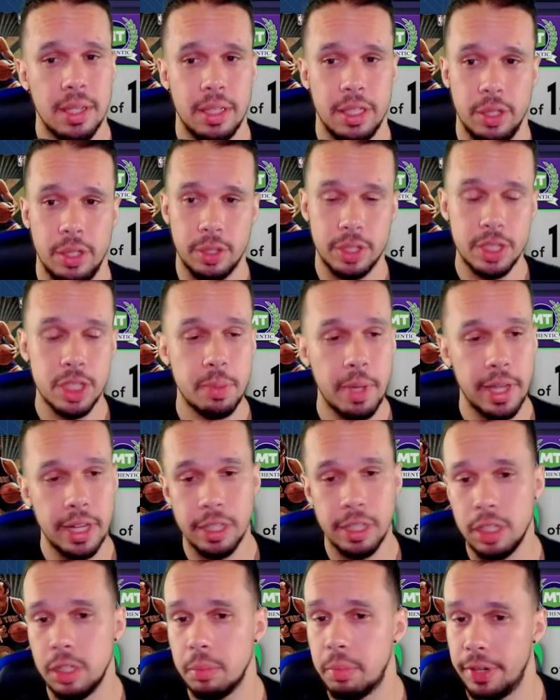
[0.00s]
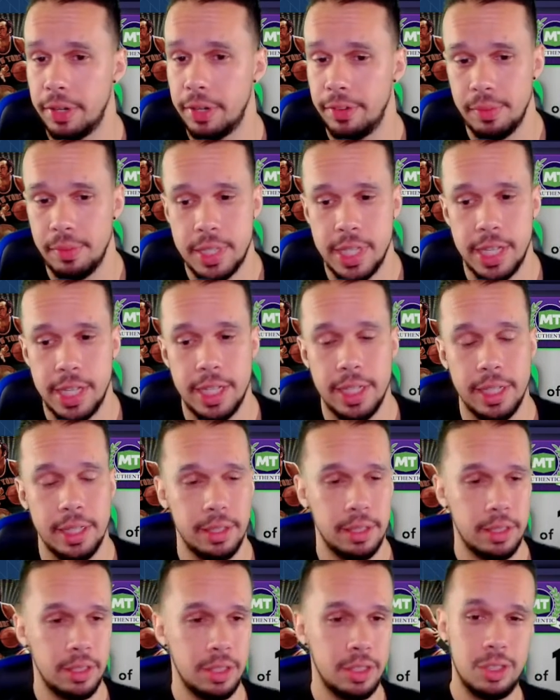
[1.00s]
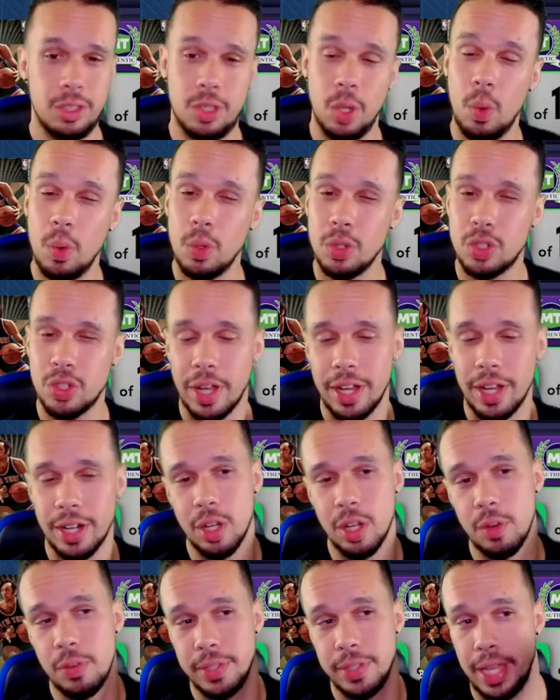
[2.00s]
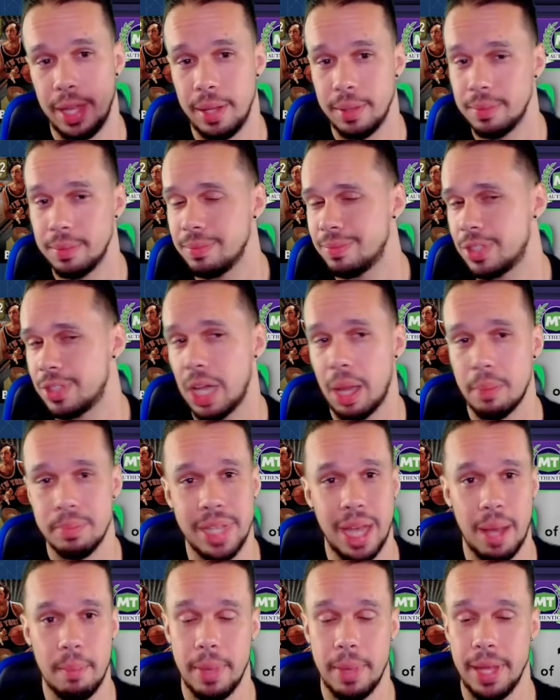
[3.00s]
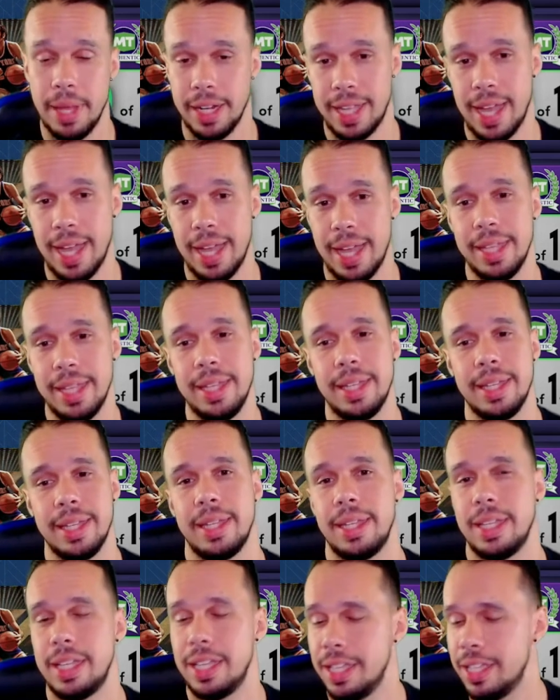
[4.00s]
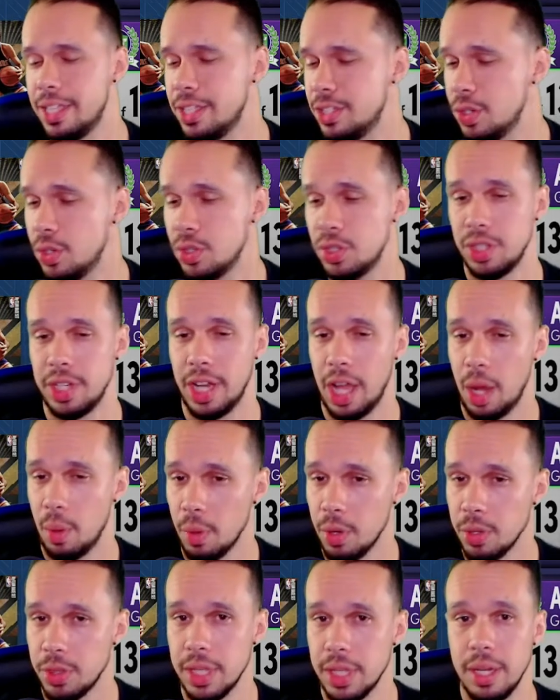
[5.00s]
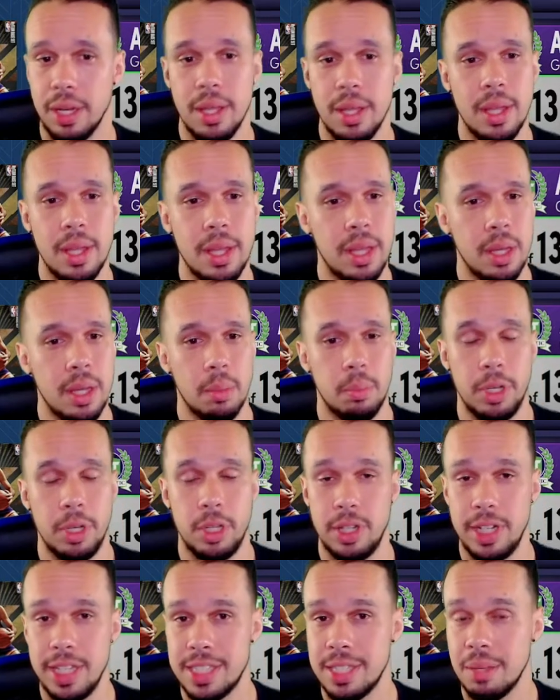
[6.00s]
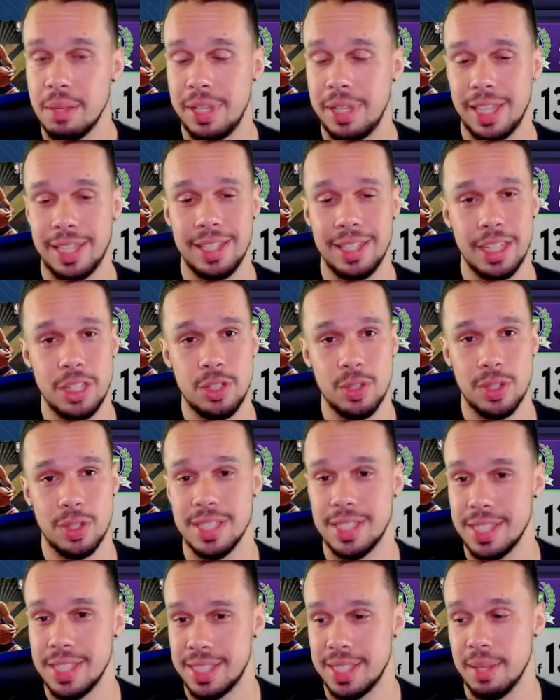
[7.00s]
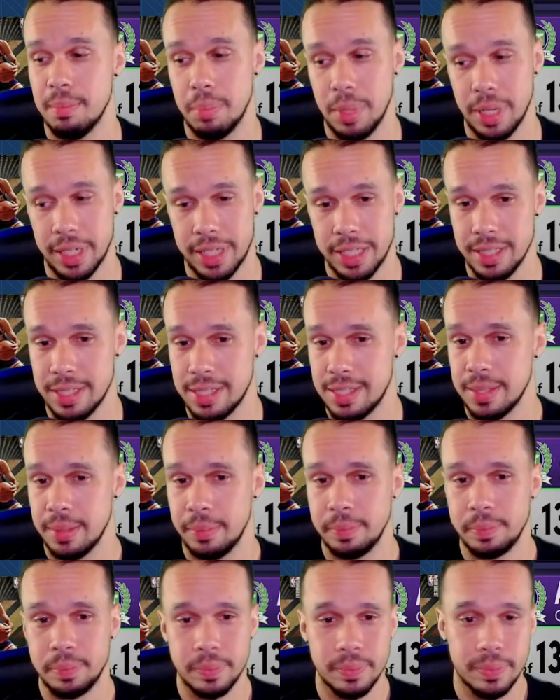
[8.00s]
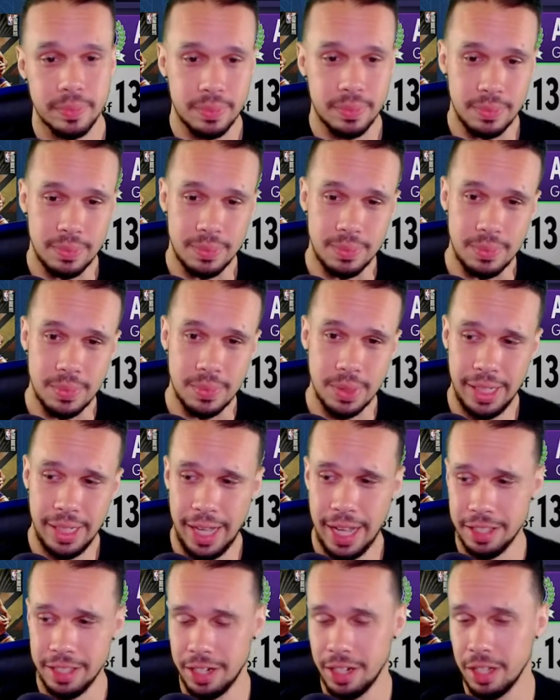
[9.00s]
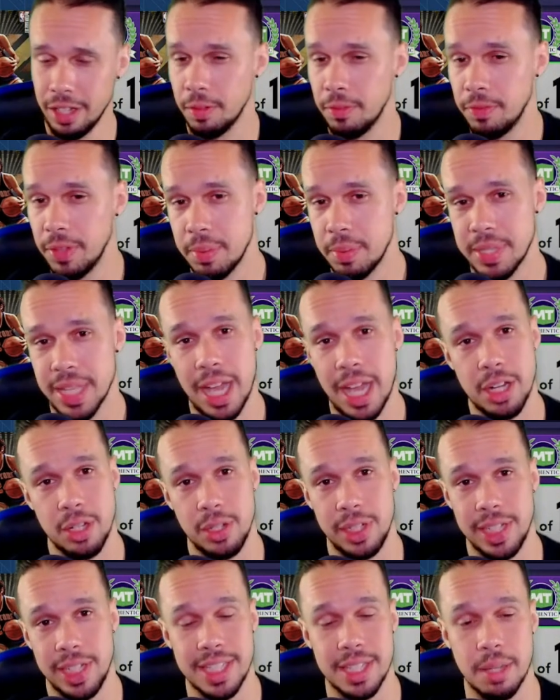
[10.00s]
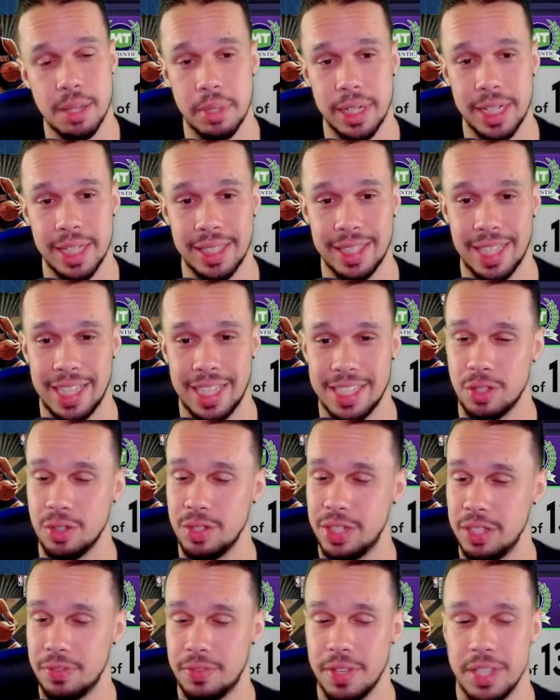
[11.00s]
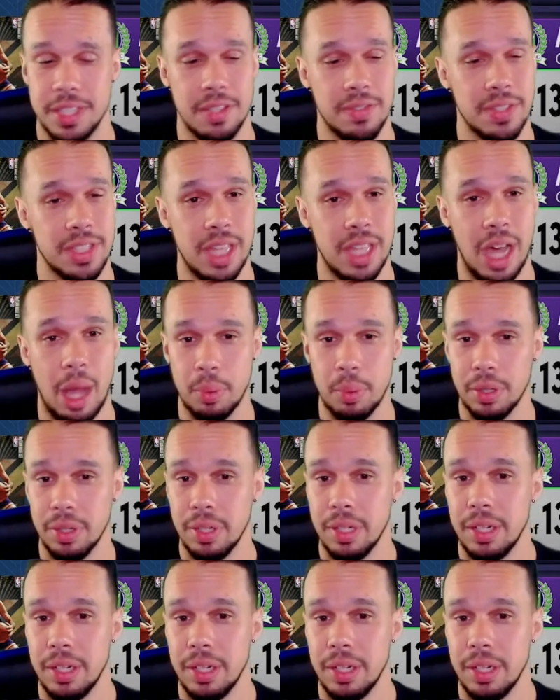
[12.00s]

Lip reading: You can spend a little bit of MT. Don't try to go for that top meta guy. He's usually not worth it. But you need somebody that can get you consistent buckets. And then on the flip side, you need somebody that's your defensive stopper.